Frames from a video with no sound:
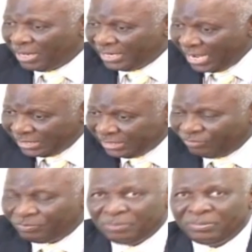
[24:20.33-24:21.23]
an active
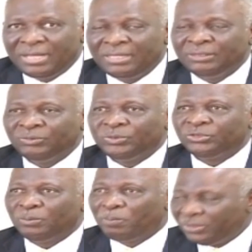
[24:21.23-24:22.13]
member. We
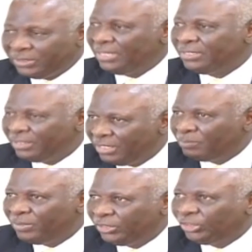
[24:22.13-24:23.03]
supported the
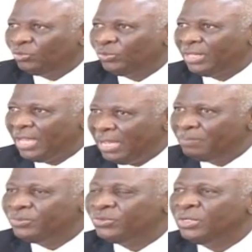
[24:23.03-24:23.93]
liberation with
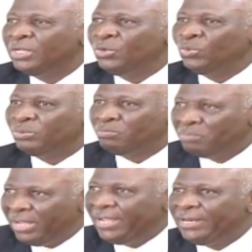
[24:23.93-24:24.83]
arms, with
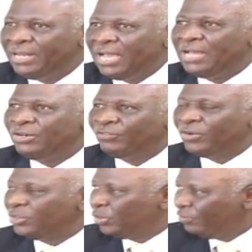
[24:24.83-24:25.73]
men, and of
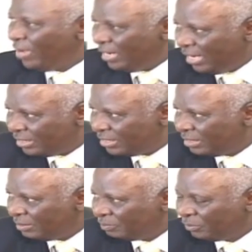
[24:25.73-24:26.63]
course with
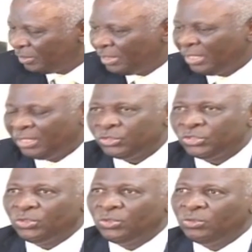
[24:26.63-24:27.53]
finance.
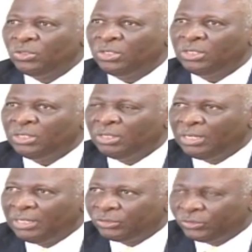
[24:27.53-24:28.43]
So
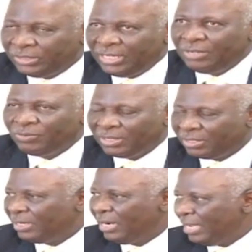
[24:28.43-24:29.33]
today we're
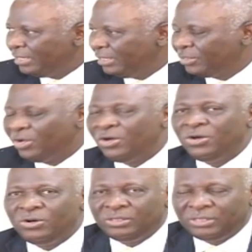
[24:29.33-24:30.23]
glad that
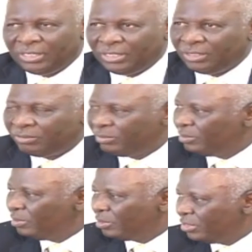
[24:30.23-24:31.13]
all the
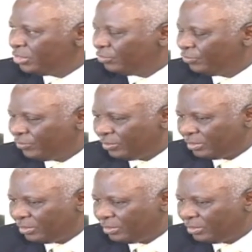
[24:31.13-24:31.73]
countries of